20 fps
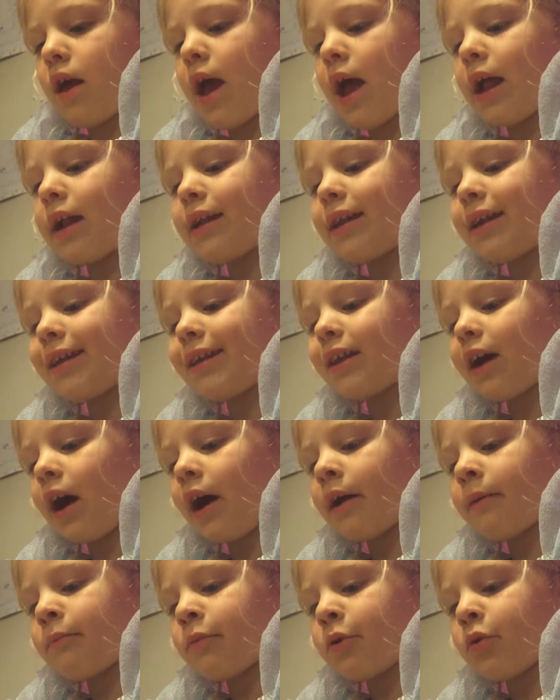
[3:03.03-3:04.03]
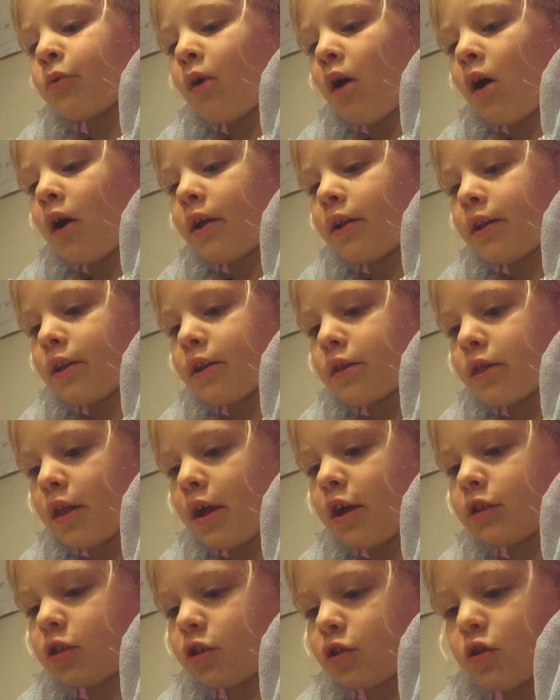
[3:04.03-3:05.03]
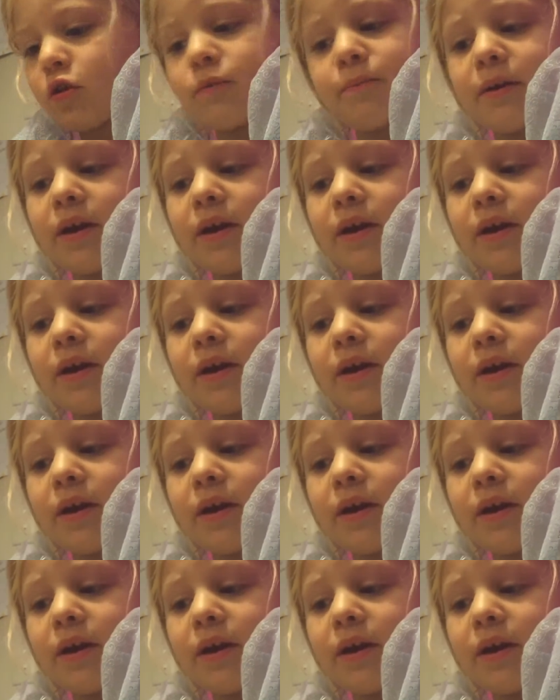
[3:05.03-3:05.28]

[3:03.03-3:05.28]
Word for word: Anytime you want, unless your